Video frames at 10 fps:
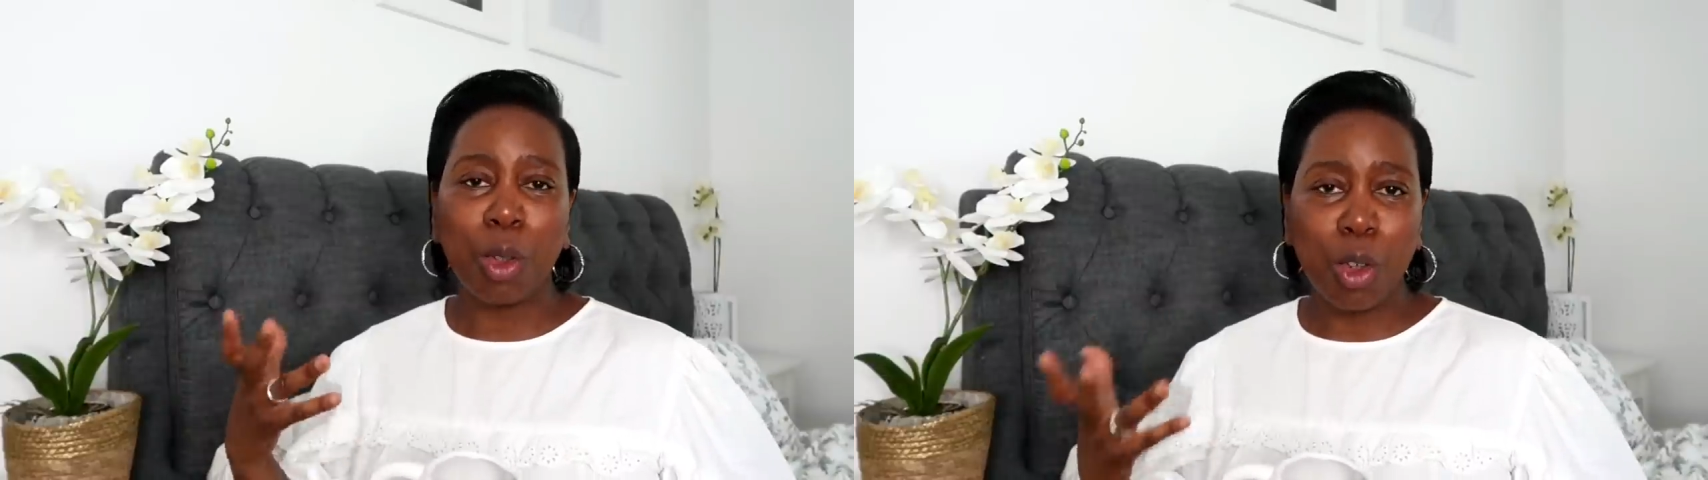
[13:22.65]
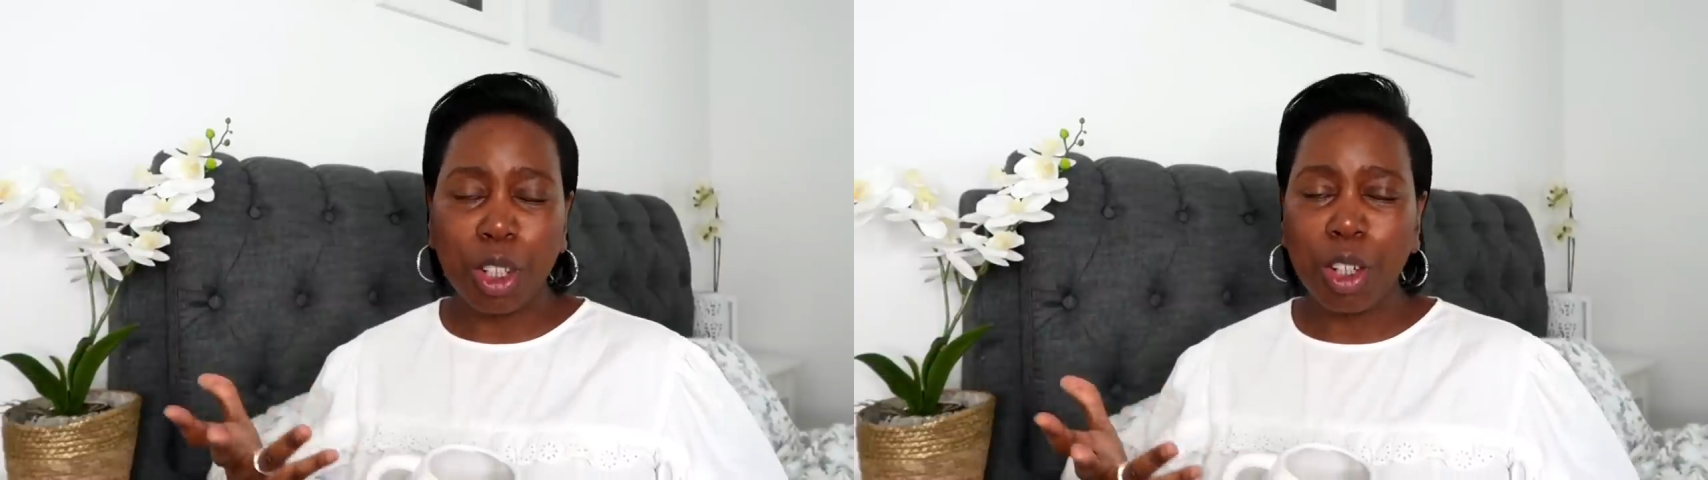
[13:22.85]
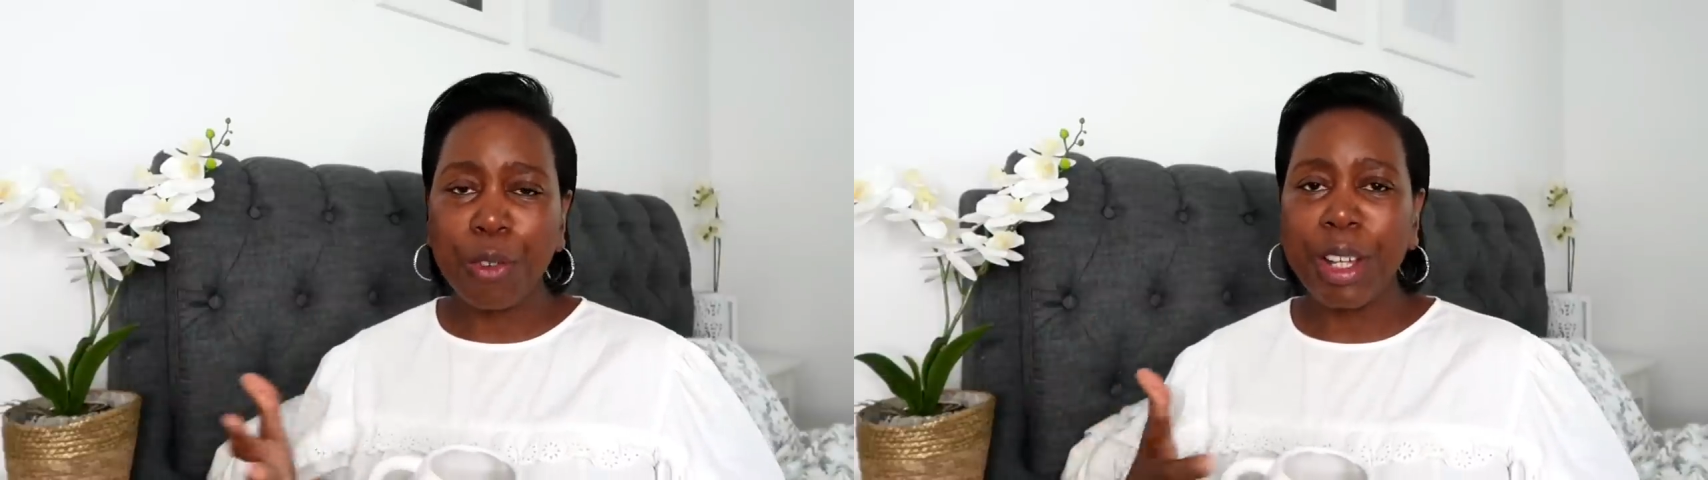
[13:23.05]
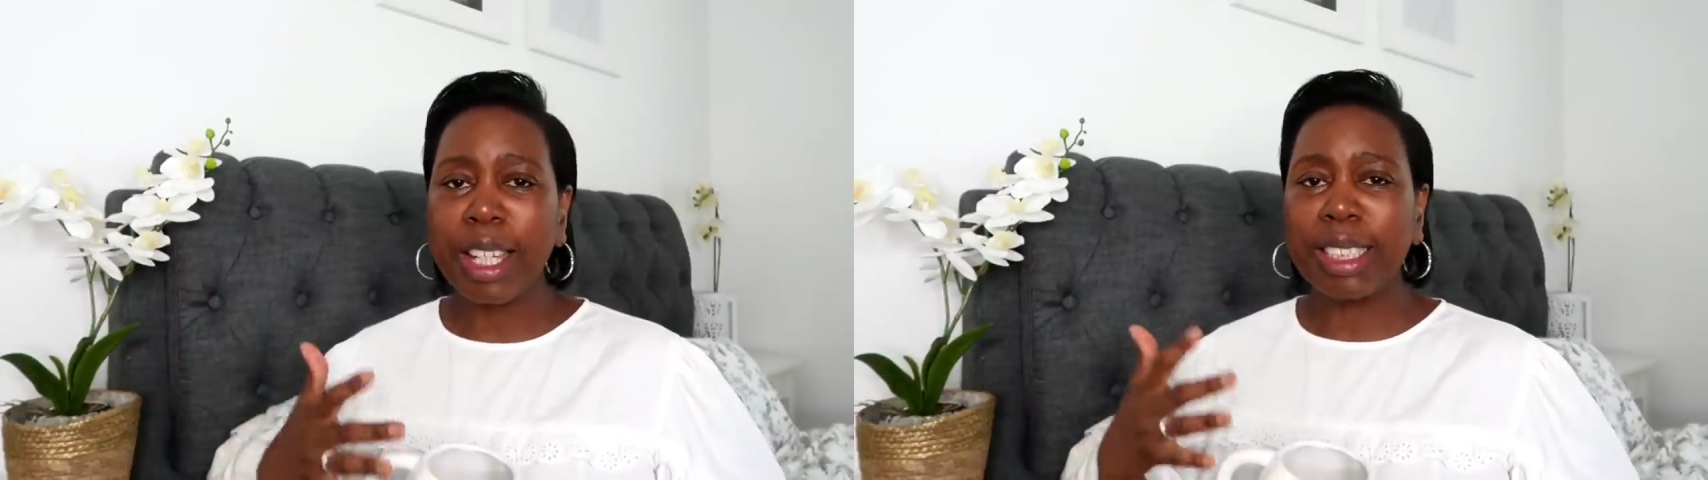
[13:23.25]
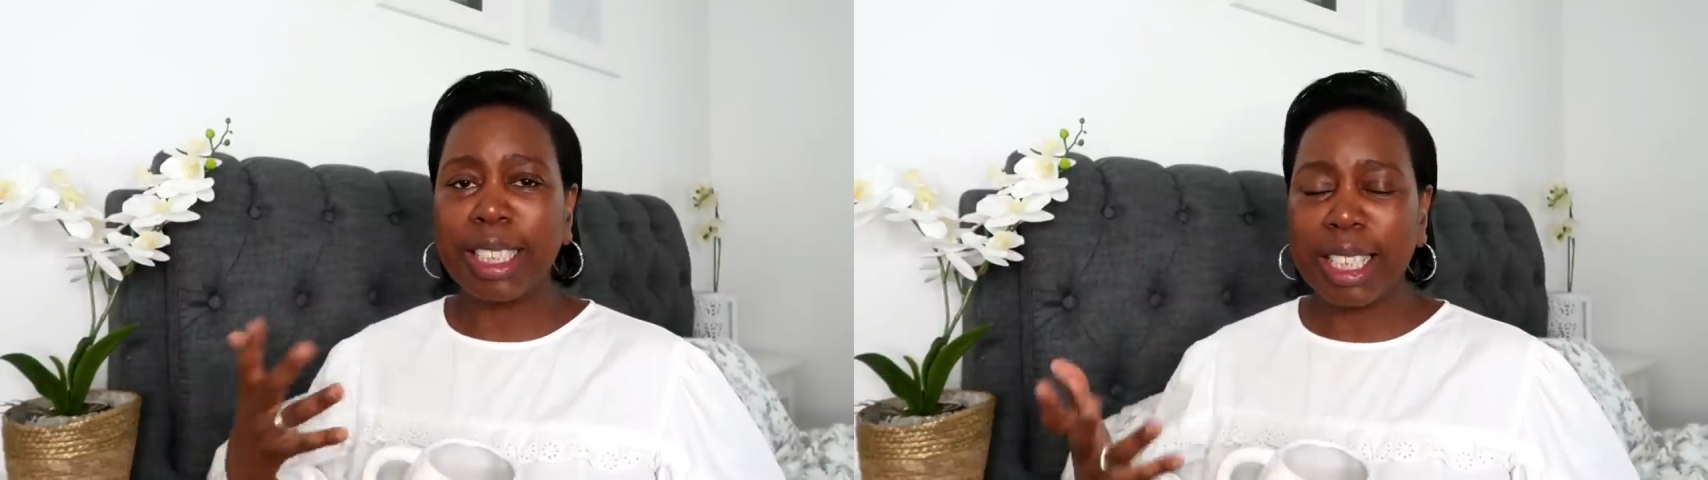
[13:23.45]

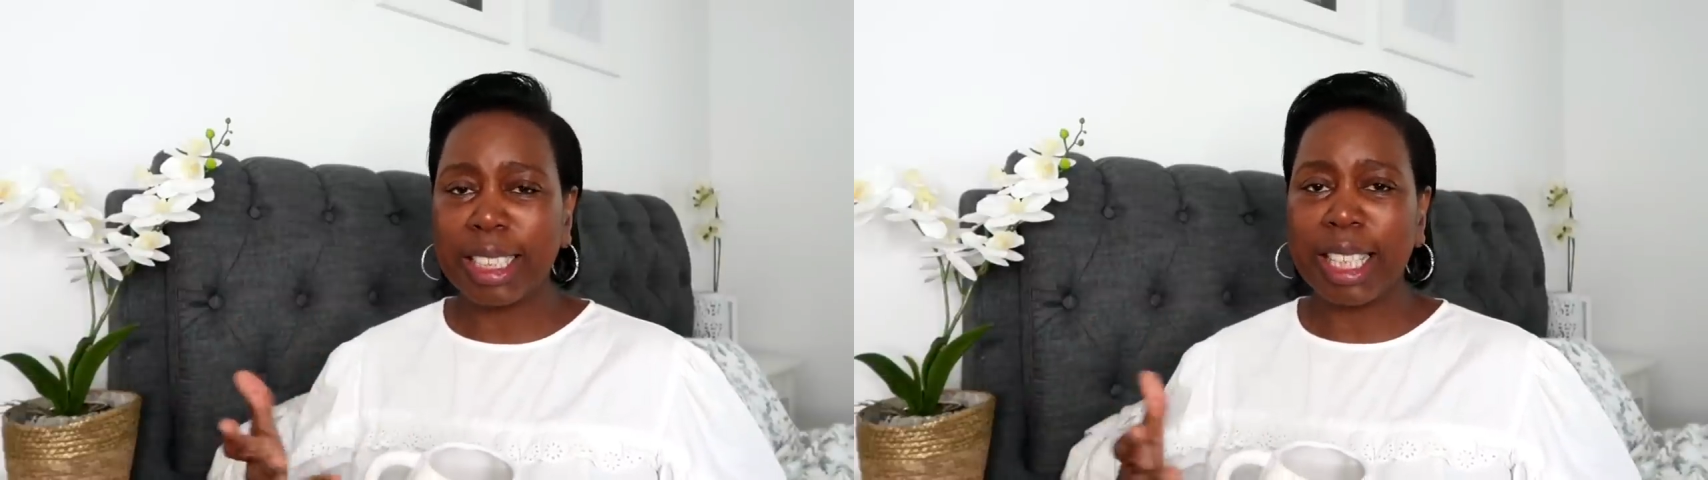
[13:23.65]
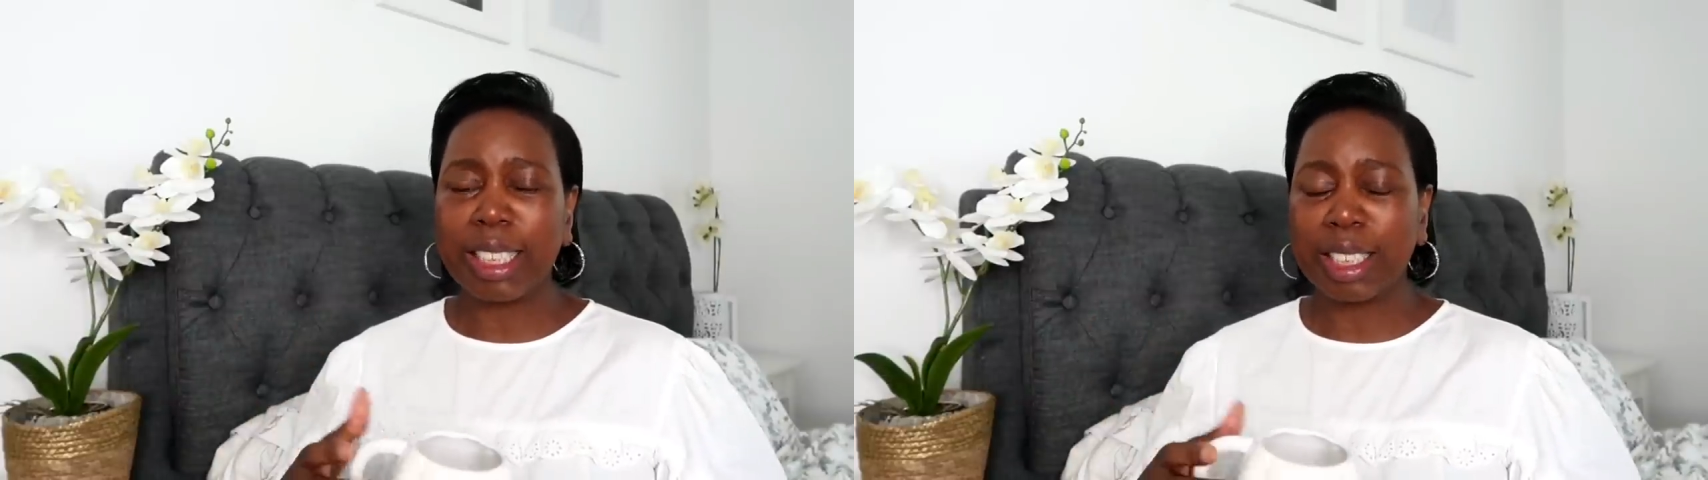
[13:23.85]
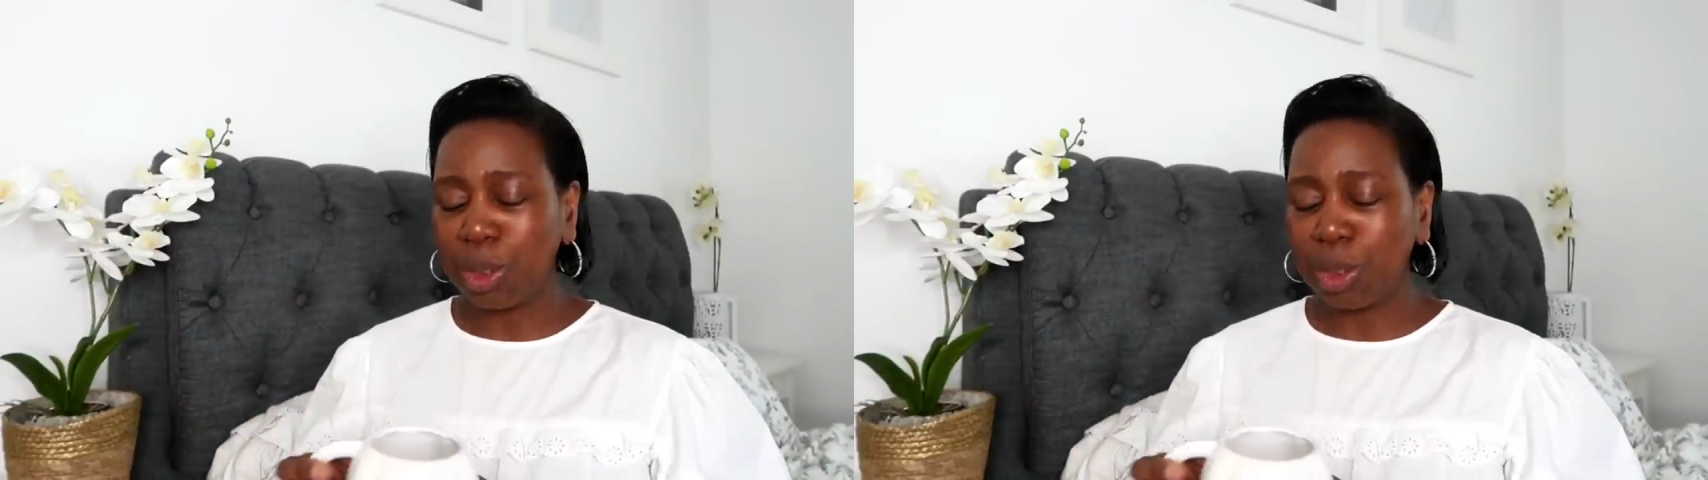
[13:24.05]
crockery and dinner sets